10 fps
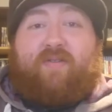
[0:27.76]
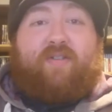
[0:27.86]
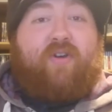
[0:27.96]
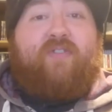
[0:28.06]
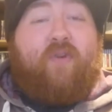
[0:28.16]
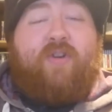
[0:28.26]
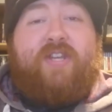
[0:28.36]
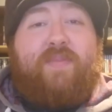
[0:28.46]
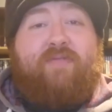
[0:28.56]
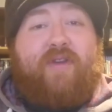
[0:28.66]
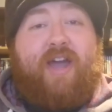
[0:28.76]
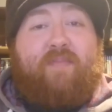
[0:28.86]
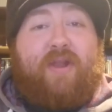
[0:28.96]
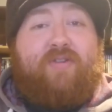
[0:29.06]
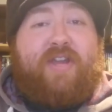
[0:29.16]
look forward to me
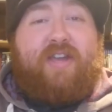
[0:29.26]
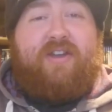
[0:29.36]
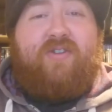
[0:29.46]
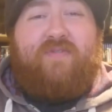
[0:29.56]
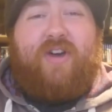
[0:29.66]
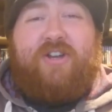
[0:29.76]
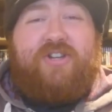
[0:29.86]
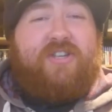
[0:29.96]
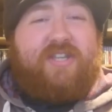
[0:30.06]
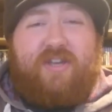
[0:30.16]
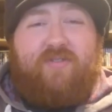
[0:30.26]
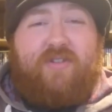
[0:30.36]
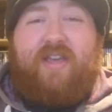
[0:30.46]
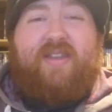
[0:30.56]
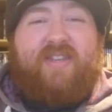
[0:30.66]
re-uploading a new version
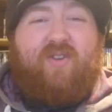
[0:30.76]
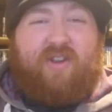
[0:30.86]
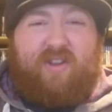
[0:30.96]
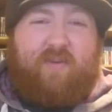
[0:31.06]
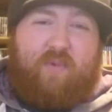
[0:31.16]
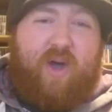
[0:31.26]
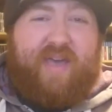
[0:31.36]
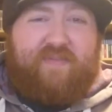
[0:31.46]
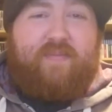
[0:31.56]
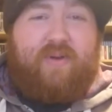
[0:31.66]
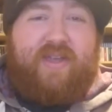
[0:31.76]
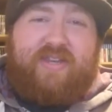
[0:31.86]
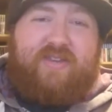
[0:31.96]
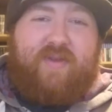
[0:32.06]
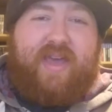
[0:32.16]
soon that's got a lot more effort put
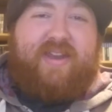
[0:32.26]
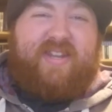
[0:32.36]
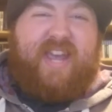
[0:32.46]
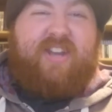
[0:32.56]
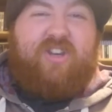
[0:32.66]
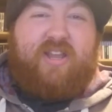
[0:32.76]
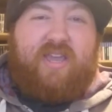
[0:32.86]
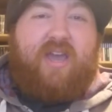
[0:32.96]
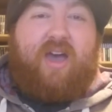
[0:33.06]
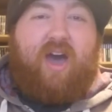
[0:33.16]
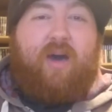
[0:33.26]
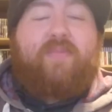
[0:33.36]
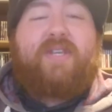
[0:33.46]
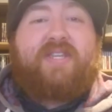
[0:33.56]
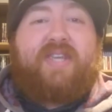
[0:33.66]
into it and is actually
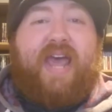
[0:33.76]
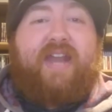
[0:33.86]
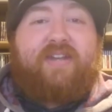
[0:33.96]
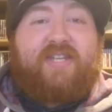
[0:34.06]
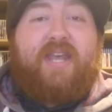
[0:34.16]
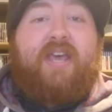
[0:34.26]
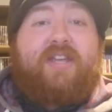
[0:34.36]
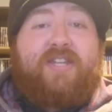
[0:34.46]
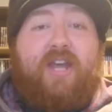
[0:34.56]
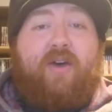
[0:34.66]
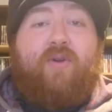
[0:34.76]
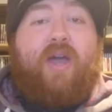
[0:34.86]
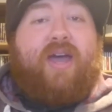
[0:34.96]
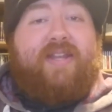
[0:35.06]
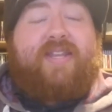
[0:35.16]
up to standards. So,
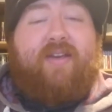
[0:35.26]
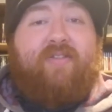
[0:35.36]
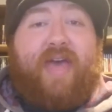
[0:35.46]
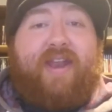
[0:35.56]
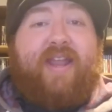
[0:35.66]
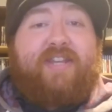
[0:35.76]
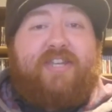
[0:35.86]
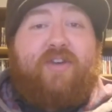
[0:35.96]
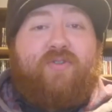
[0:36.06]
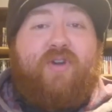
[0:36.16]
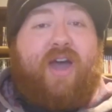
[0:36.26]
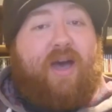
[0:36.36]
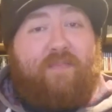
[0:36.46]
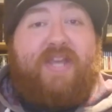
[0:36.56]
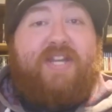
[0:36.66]
until then, let's do
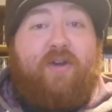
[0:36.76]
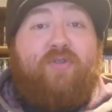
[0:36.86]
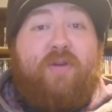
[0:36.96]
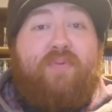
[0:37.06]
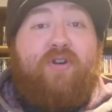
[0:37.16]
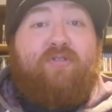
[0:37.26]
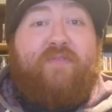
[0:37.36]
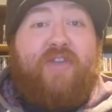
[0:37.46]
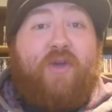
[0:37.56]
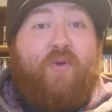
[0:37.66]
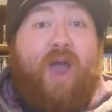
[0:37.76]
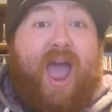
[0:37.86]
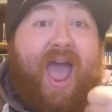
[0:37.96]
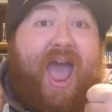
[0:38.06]
a mediocre book review.